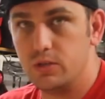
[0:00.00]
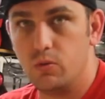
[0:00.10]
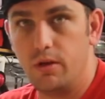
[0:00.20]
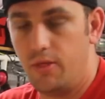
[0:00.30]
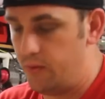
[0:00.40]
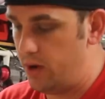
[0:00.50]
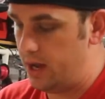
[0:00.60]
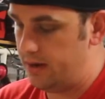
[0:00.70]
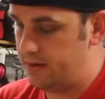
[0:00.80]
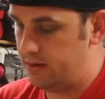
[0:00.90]
20
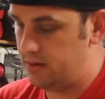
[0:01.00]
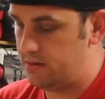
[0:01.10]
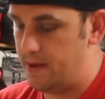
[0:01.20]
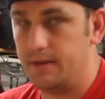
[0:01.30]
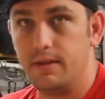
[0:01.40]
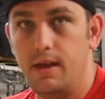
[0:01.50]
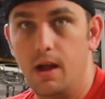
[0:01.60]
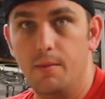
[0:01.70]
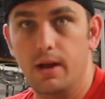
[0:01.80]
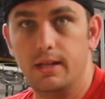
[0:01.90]
thread to mount the
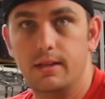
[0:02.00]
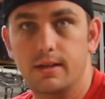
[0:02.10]
camera like